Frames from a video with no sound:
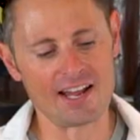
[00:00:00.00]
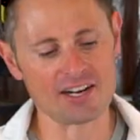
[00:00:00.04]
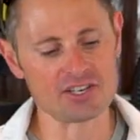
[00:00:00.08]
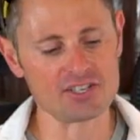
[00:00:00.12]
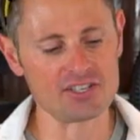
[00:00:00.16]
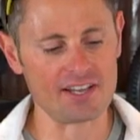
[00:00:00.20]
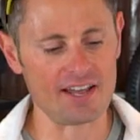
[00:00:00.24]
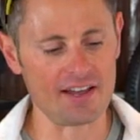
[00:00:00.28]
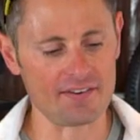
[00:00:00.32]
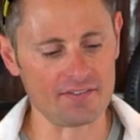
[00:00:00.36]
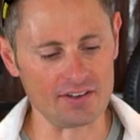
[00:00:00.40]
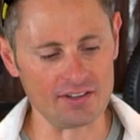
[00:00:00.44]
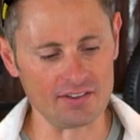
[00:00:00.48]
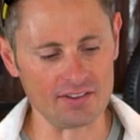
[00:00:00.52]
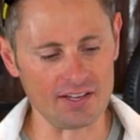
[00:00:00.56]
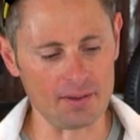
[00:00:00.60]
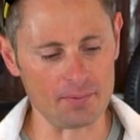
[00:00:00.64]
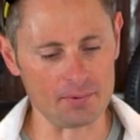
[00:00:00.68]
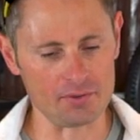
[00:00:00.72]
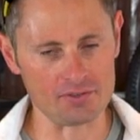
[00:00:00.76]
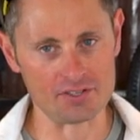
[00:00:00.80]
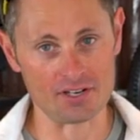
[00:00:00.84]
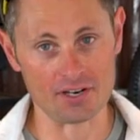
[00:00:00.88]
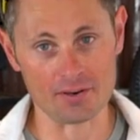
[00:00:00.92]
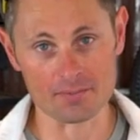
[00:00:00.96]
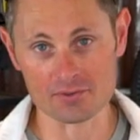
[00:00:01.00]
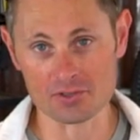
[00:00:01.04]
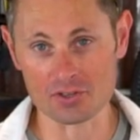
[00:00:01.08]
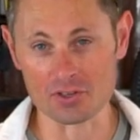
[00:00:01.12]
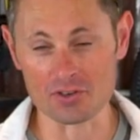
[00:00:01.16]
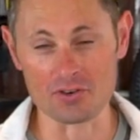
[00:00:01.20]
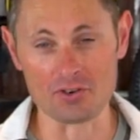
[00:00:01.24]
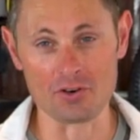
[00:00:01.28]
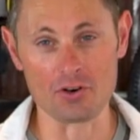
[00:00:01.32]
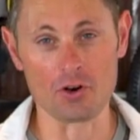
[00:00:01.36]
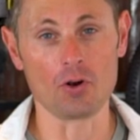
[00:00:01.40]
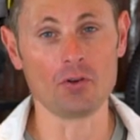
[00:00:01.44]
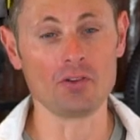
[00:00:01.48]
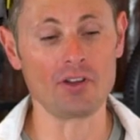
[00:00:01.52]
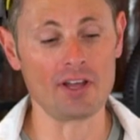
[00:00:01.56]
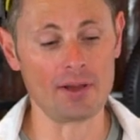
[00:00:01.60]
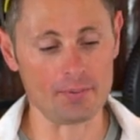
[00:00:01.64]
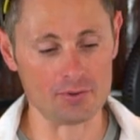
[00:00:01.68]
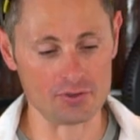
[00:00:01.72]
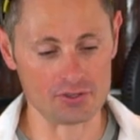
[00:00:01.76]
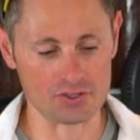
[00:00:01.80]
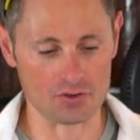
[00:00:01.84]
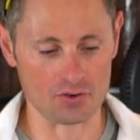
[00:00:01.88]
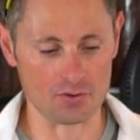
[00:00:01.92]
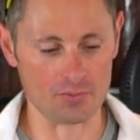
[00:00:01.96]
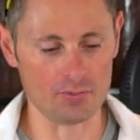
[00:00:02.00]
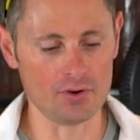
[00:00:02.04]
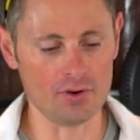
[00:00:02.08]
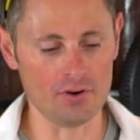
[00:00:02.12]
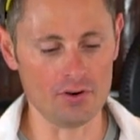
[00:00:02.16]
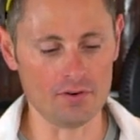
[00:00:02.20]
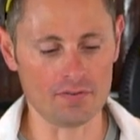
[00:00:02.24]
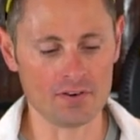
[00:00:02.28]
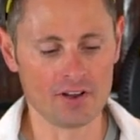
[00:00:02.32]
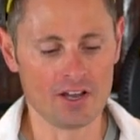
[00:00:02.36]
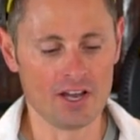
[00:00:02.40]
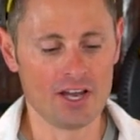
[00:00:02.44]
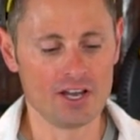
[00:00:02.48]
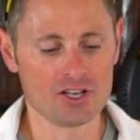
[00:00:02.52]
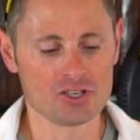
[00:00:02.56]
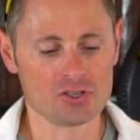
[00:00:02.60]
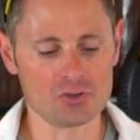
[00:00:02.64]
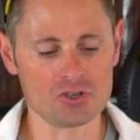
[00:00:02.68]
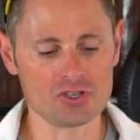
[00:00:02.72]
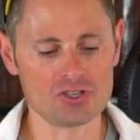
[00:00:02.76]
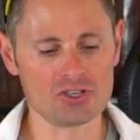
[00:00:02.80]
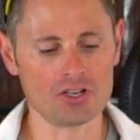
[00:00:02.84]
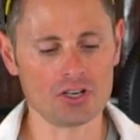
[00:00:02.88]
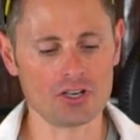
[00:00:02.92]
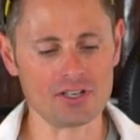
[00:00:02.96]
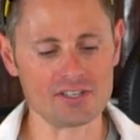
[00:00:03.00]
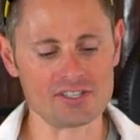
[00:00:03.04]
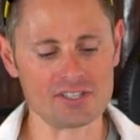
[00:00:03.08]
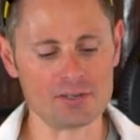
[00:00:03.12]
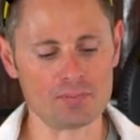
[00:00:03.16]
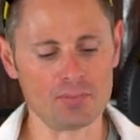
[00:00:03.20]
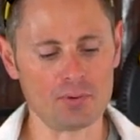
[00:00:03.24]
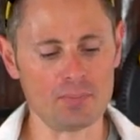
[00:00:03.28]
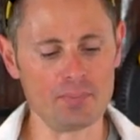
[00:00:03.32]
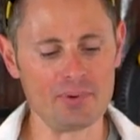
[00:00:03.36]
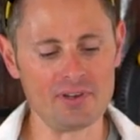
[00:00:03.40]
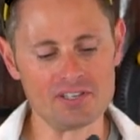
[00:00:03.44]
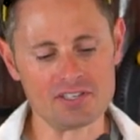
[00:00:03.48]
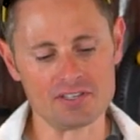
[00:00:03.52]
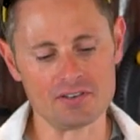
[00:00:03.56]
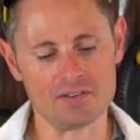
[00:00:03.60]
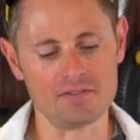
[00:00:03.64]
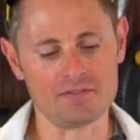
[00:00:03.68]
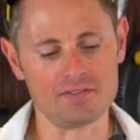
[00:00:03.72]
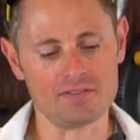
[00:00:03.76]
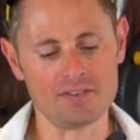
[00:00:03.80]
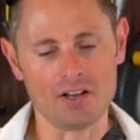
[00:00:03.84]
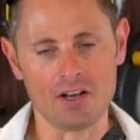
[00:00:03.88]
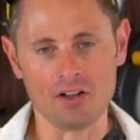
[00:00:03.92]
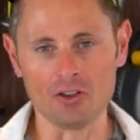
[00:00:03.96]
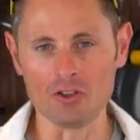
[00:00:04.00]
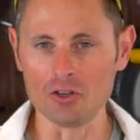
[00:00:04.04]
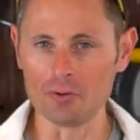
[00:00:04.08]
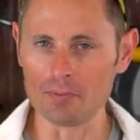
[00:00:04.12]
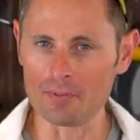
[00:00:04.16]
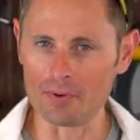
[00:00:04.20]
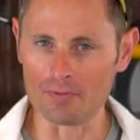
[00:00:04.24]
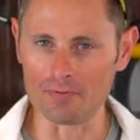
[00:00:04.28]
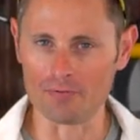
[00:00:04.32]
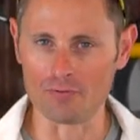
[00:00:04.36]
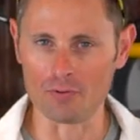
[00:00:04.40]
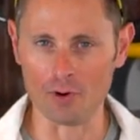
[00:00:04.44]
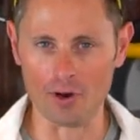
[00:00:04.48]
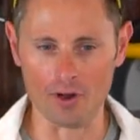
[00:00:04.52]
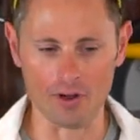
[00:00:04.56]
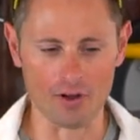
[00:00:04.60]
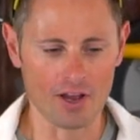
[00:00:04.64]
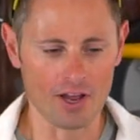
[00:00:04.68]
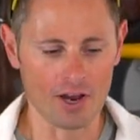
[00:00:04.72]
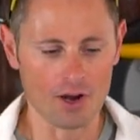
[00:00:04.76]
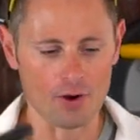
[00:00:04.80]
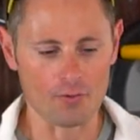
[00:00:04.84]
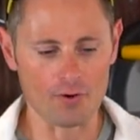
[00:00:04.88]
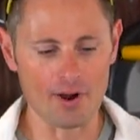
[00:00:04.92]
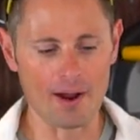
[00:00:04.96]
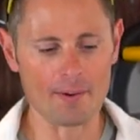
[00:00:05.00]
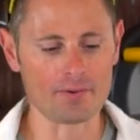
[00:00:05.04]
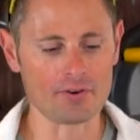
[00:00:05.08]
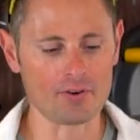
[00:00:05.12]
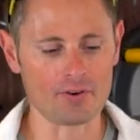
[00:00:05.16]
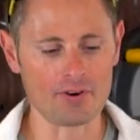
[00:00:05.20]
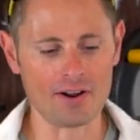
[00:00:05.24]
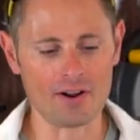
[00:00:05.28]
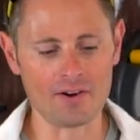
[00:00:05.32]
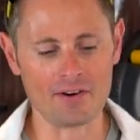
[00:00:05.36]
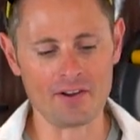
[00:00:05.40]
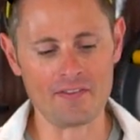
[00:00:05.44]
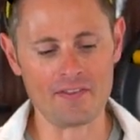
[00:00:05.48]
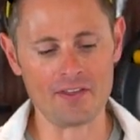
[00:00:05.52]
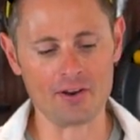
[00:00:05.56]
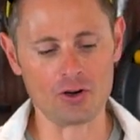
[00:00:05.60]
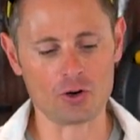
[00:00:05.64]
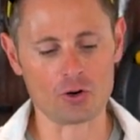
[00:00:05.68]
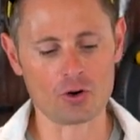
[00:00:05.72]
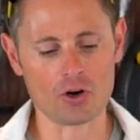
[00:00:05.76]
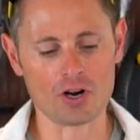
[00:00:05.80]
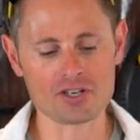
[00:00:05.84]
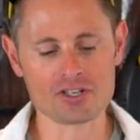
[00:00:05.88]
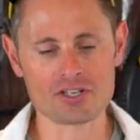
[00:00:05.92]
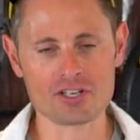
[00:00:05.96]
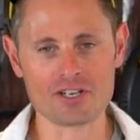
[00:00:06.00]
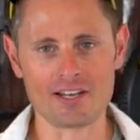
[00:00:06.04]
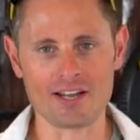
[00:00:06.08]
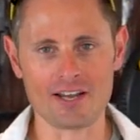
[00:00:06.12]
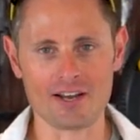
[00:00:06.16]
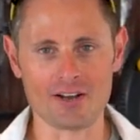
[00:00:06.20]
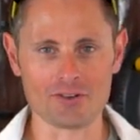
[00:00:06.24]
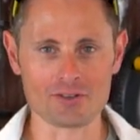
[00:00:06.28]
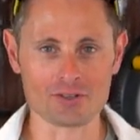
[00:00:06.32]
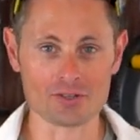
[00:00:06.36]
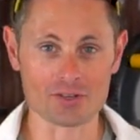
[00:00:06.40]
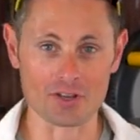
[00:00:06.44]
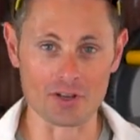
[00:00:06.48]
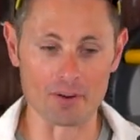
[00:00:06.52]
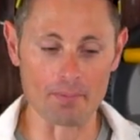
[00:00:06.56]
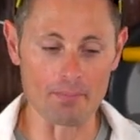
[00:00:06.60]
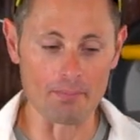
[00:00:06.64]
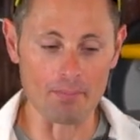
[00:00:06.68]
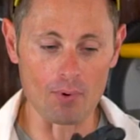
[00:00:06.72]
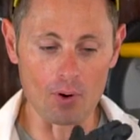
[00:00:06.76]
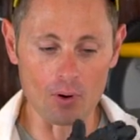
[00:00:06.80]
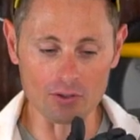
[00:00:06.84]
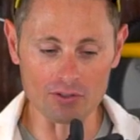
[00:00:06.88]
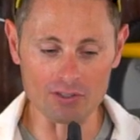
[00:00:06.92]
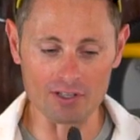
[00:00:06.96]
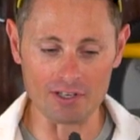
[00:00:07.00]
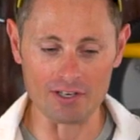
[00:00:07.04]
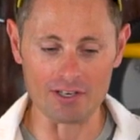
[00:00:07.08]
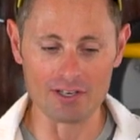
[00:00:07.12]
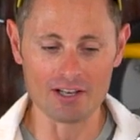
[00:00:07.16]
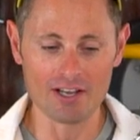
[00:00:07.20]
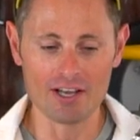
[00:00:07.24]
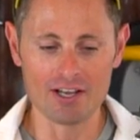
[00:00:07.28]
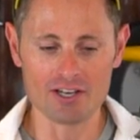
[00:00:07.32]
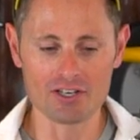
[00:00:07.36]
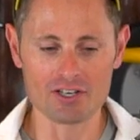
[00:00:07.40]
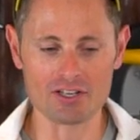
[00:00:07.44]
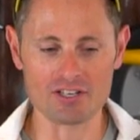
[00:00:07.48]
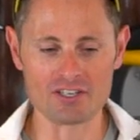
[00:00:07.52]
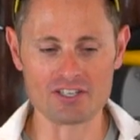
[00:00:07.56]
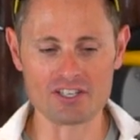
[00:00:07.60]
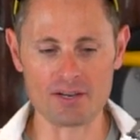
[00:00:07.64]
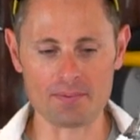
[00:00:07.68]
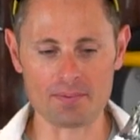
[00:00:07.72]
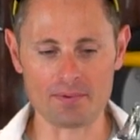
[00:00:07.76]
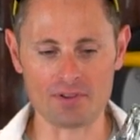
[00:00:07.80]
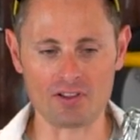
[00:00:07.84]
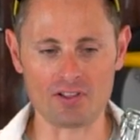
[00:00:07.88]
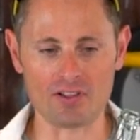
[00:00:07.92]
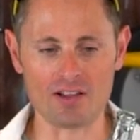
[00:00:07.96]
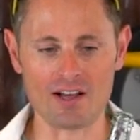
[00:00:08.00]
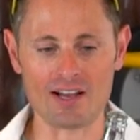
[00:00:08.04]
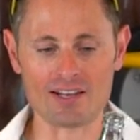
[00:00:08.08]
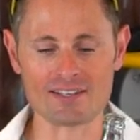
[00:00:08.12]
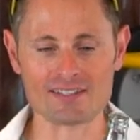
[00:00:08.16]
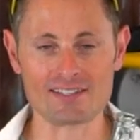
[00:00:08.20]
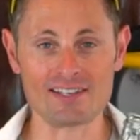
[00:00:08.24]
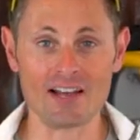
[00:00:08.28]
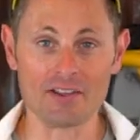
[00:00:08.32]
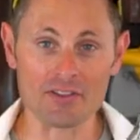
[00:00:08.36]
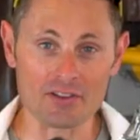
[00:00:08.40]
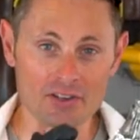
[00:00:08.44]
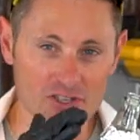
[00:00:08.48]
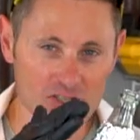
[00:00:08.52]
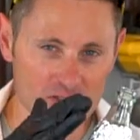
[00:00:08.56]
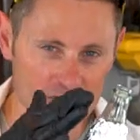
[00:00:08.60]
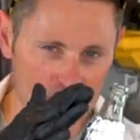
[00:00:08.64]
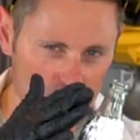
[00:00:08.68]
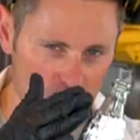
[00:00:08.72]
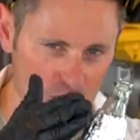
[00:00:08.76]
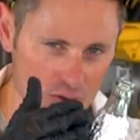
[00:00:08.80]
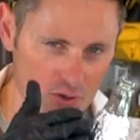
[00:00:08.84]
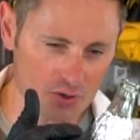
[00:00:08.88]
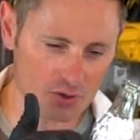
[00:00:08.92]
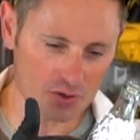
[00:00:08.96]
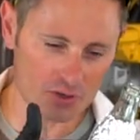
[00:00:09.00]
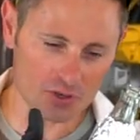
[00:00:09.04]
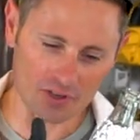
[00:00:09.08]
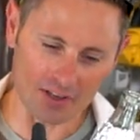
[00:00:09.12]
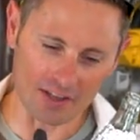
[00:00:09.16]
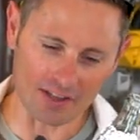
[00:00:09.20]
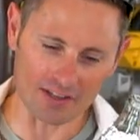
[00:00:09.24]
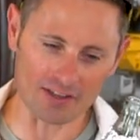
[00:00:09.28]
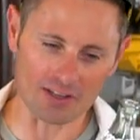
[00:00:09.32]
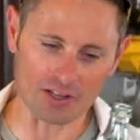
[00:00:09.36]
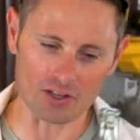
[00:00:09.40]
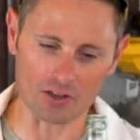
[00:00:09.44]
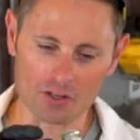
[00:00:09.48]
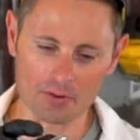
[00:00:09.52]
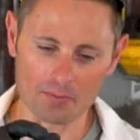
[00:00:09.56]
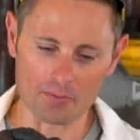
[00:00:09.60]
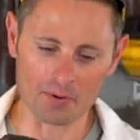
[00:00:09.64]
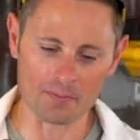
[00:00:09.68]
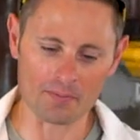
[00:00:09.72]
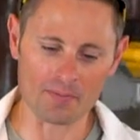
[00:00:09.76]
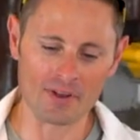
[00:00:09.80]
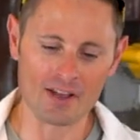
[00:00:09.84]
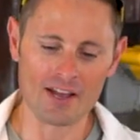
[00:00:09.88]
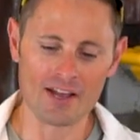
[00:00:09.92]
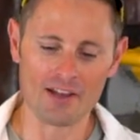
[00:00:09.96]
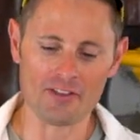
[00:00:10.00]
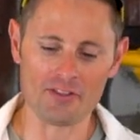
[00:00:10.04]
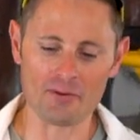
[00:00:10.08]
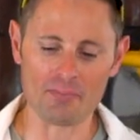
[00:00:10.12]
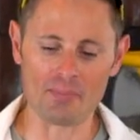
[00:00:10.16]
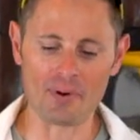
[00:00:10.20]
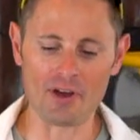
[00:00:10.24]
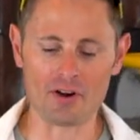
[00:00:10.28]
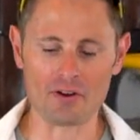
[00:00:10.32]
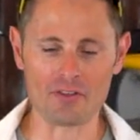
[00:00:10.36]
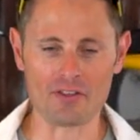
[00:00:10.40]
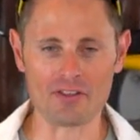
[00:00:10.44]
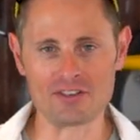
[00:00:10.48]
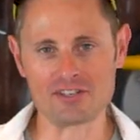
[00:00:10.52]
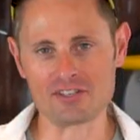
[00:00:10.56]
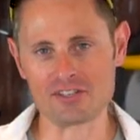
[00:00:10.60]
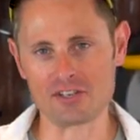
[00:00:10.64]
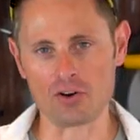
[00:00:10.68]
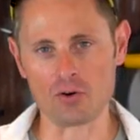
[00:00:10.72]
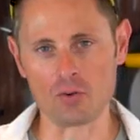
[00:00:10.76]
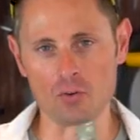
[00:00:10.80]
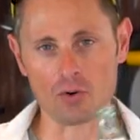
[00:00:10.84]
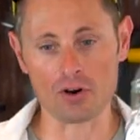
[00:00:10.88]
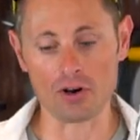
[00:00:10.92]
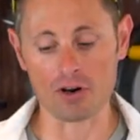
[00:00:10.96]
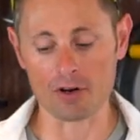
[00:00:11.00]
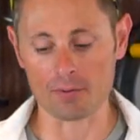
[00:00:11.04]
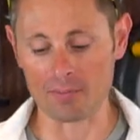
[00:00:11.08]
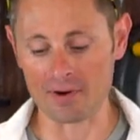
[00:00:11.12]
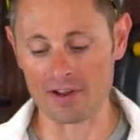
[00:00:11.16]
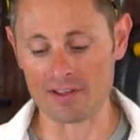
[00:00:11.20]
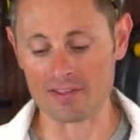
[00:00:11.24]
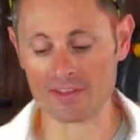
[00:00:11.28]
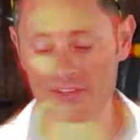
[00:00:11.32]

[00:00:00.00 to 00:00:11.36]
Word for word: actually have any labels on them, so there are no labels to remove. So we just took a simple piece of aluminum foil, wrapped it around, and then crushed it down so that it molded to the shape of the glass. Now, the smoother you can get the aluminum, the better this is gonna work, but I